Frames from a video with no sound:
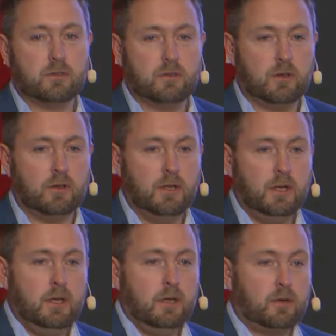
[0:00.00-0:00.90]
on the
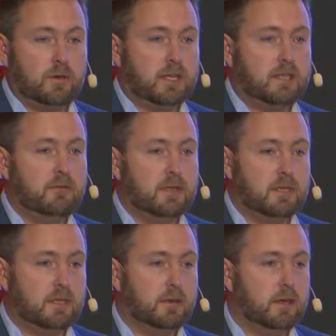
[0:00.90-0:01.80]

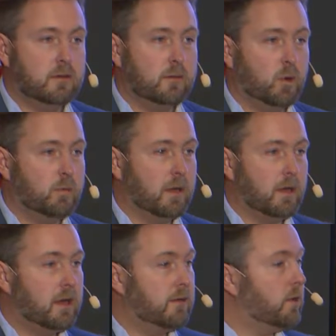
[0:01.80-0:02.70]
connectivity in the
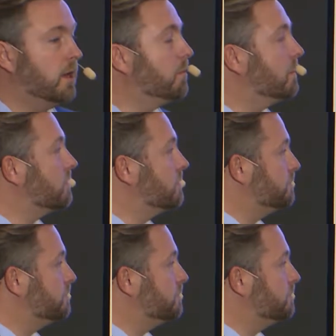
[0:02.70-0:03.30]
mobile environment.